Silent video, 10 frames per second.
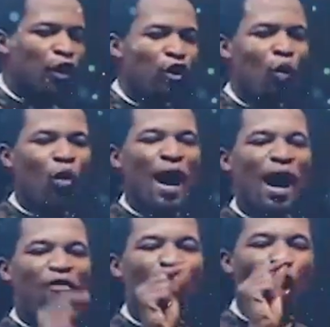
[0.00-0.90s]
you will
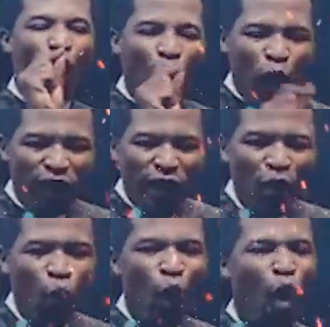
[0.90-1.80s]
have all the
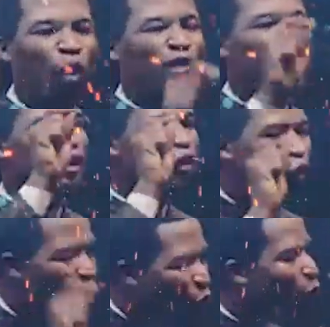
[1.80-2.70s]
reward that
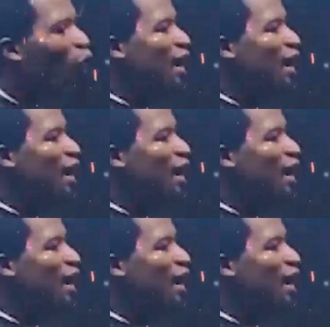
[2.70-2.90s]
God